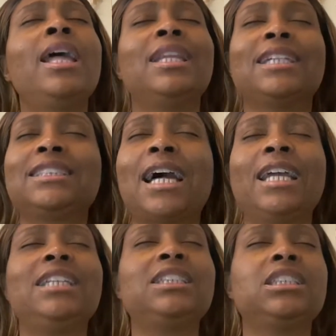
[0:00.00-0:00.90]
That's not
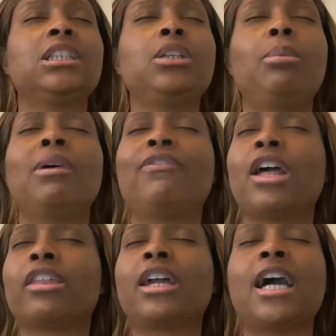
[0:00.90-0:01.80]
easy to do, but
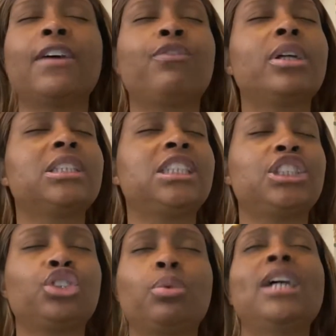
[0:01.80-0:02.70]
Father God, if we could
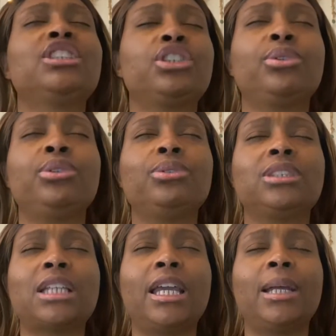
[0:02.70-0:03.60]
just trust you, you
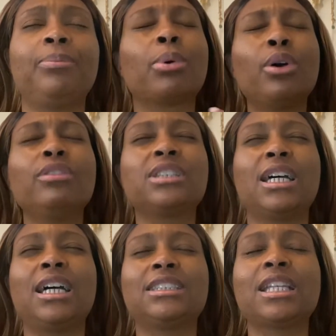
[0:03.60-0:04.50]
said, prove to
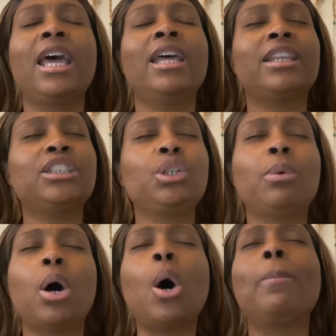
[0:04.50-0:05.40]
us that you
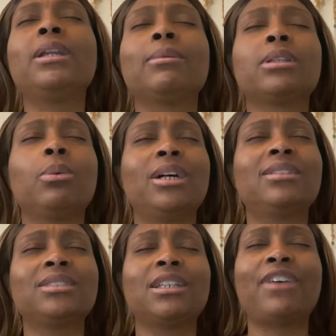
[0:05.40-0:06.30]
will open up the
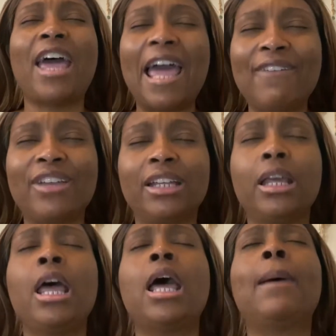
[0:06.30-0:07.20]
windows of heaven heaven
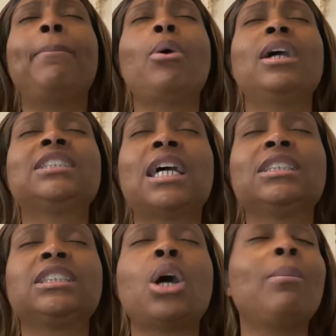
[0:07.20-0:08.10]
and pour us out
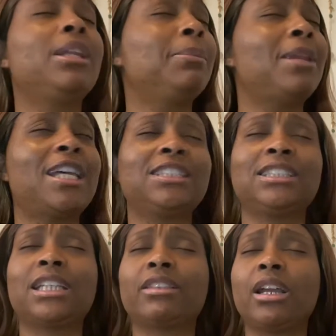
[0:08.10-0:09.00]
so many blessings
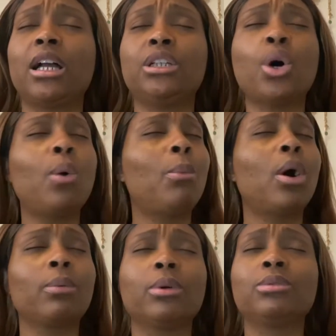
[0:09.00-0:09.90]
that there are no
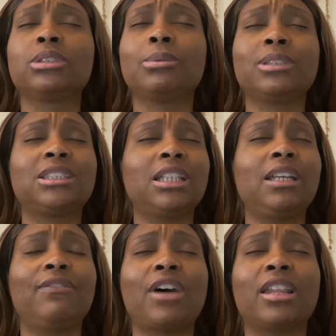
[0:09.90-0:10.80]
more room to
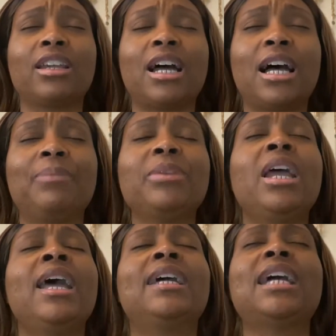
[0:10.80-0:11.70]
receive, Father God.
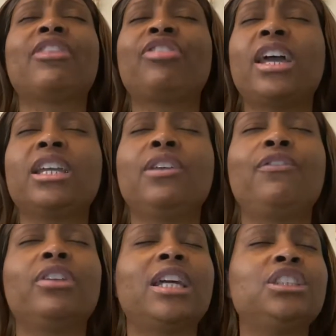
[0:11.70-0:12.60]
And I thank you
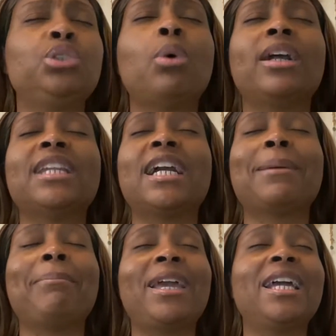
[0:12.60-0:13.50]
for that you are not a
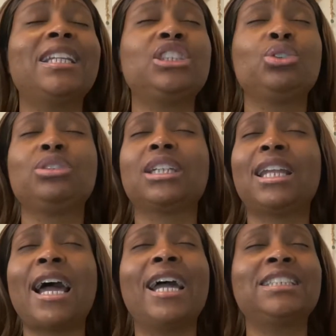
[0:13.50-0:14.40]
man that you should
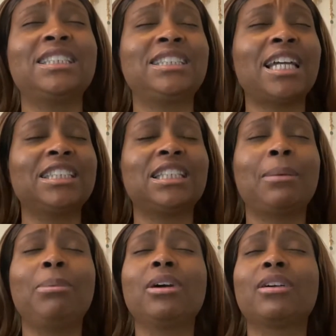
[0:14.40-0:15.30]
lie, as it says in the
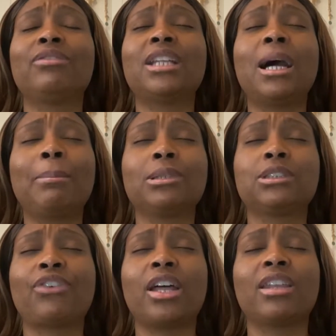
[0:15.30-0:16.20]
book of Numbers,
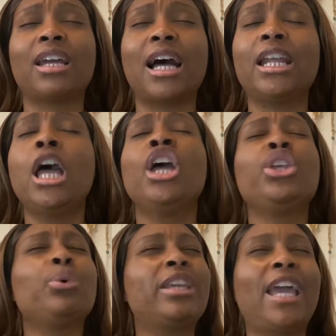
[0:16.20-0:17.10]
Father God.
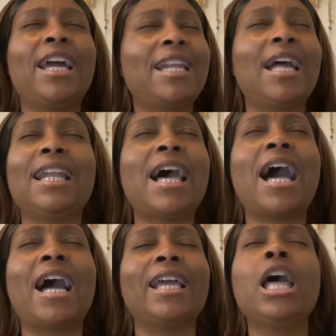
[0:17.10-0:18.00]
You cannot
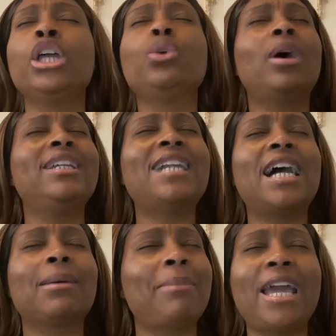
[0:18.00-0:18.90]
lie. You are not
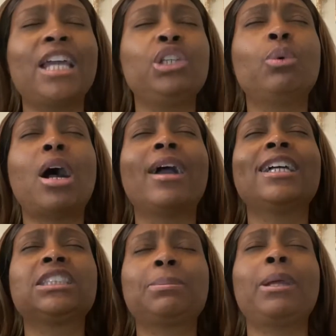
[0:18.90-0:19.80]
a man. You are a
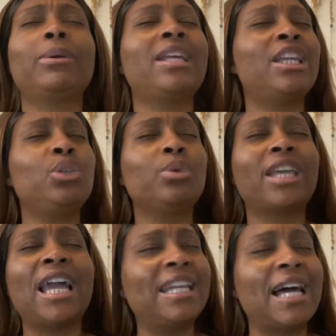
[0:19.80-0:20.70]
spirit and you
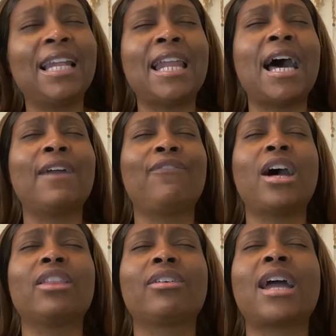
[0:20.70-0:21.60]
cannot lie,
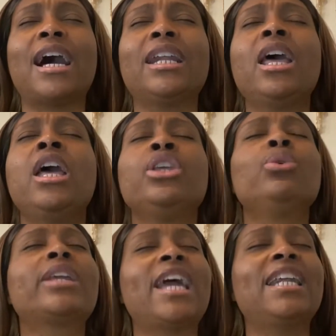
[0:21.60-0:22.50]
Father God. You
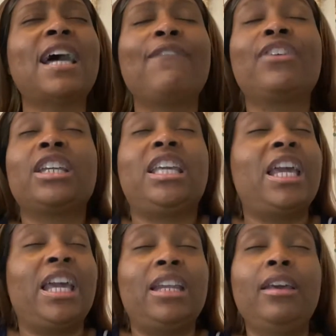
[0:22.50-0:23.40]
cannot forget.